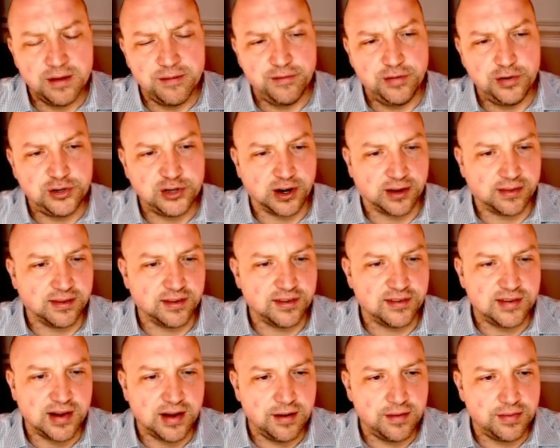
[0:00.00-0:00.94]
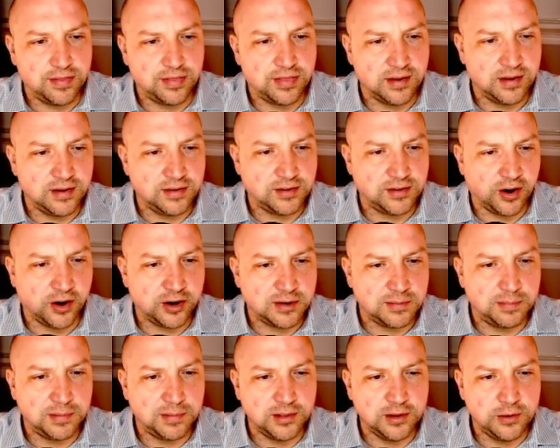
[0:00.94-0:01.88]
If you check this out, the
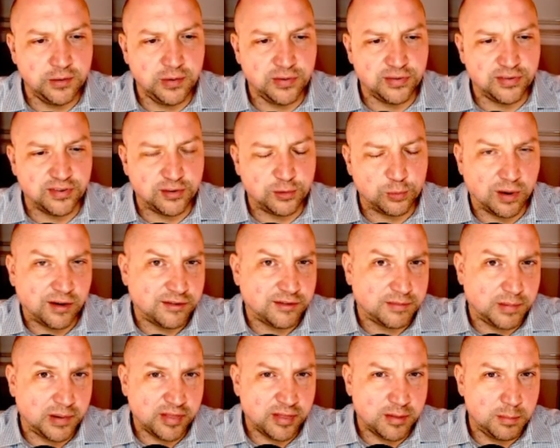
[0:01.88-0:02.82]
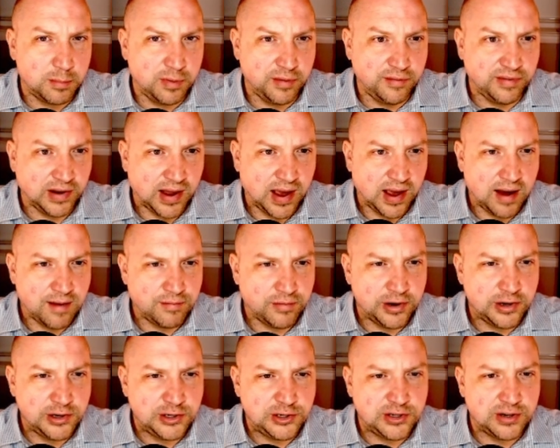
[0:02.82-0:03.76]
dark blue is the 12-month moving
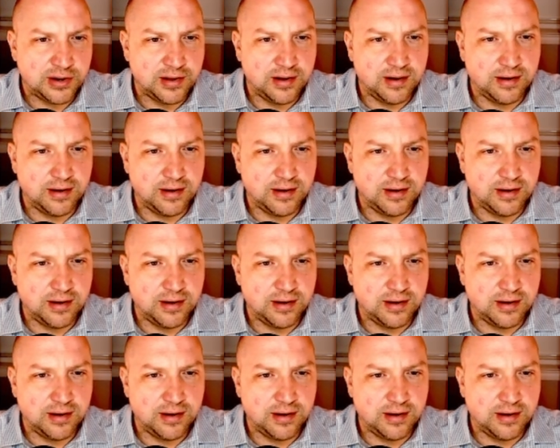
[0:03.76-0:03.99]
average.